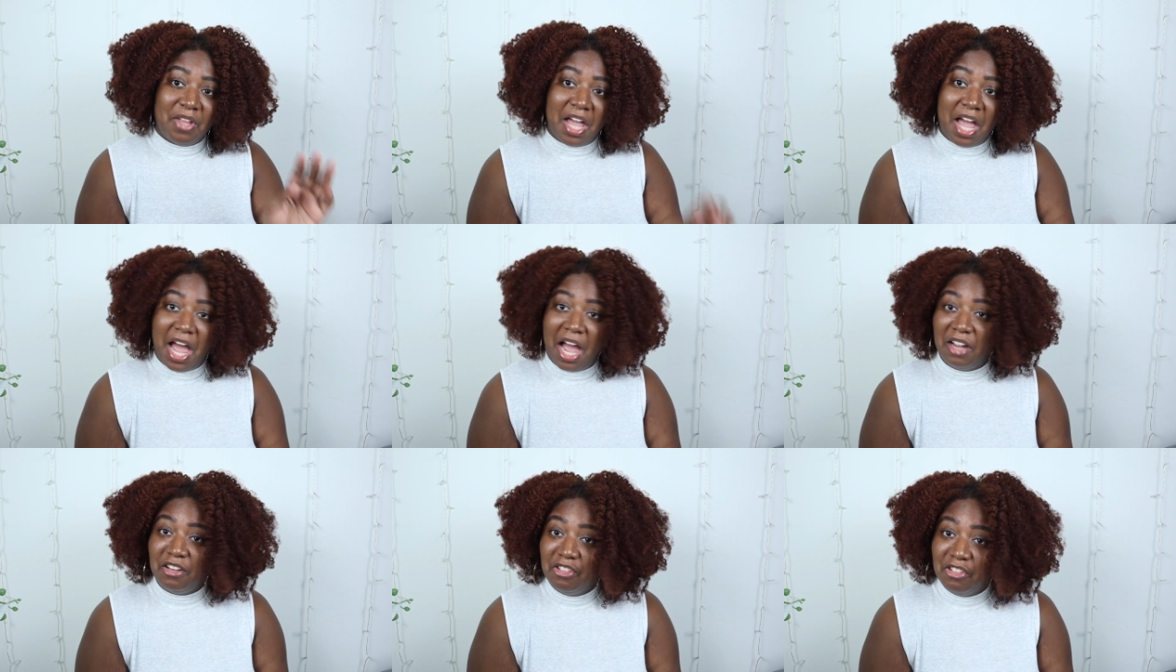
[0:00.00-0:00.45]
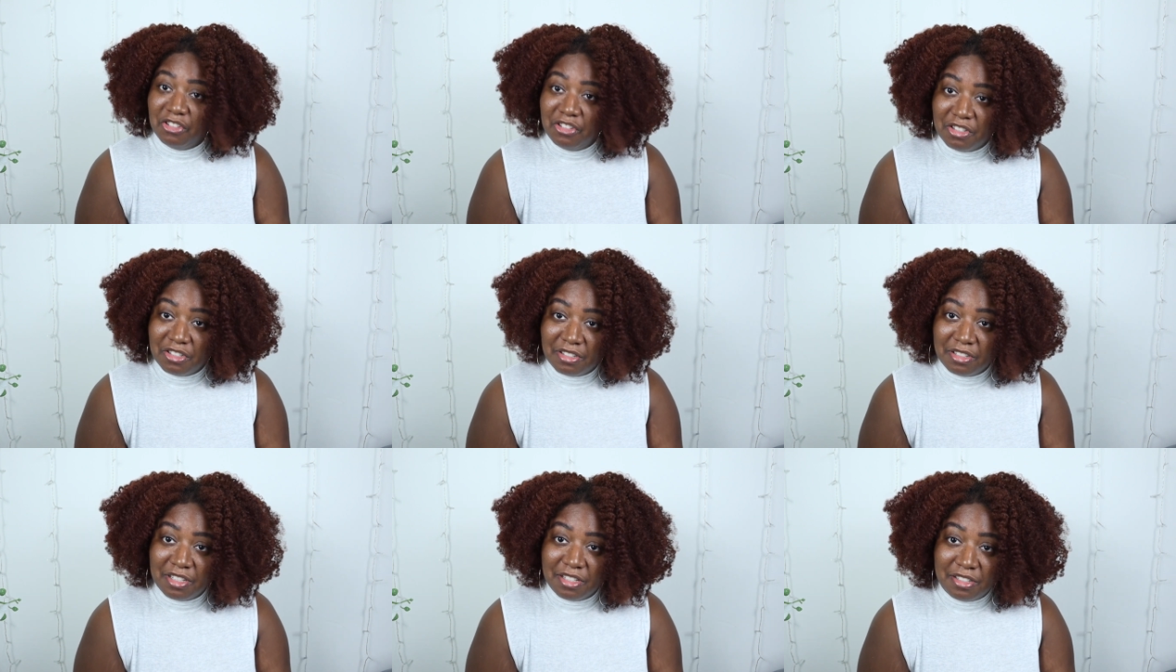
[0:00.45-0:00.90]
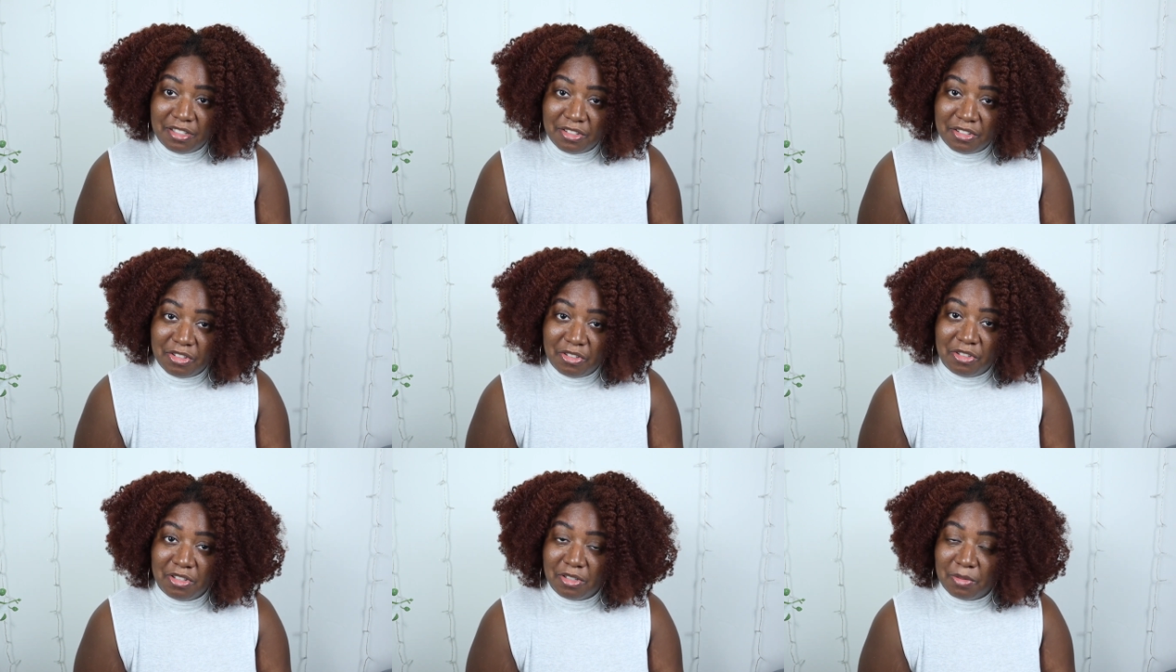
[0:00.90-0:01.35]
actually just listen
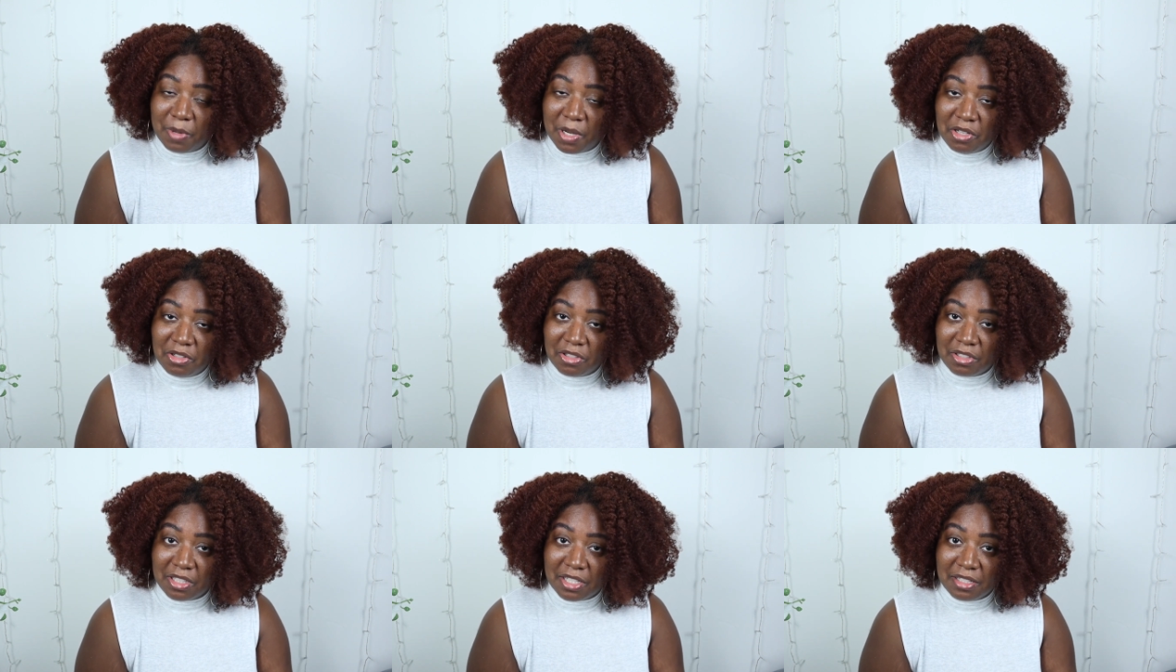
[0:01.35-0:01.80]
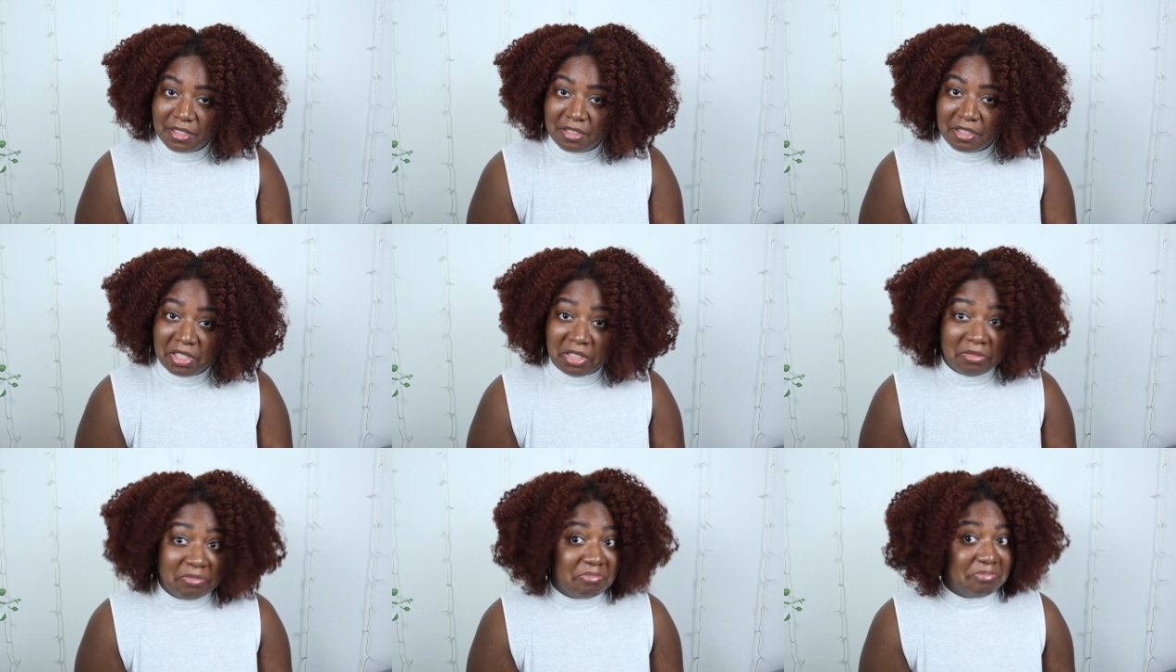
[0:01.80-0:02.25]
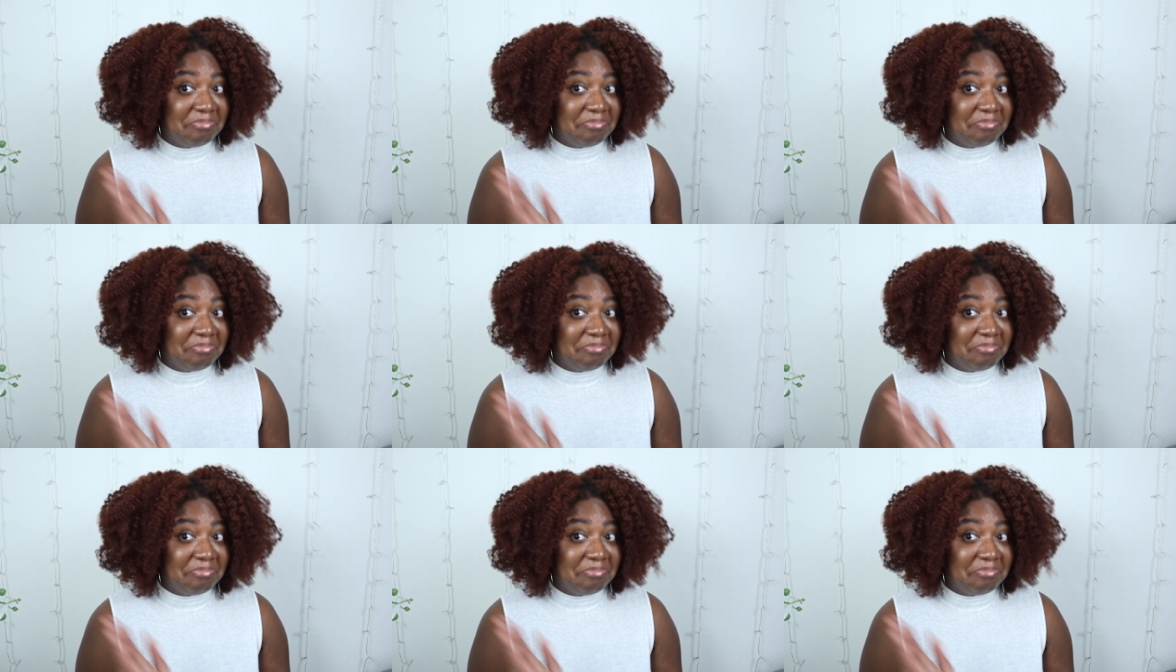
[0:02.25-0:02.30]
to the specialists.